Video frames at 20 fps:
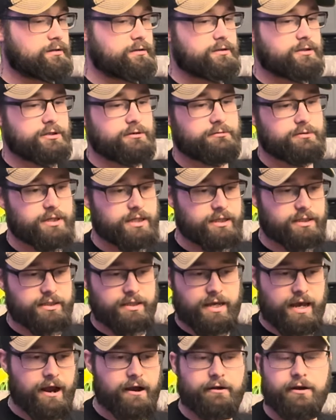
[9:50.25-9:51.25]
Do you need to
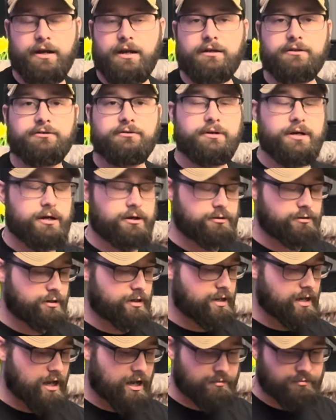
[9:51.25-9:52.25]
carry an
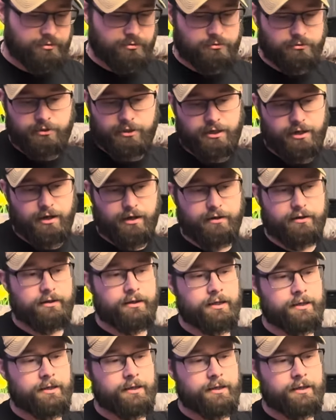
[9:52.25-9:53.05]
X300? Absolutely not.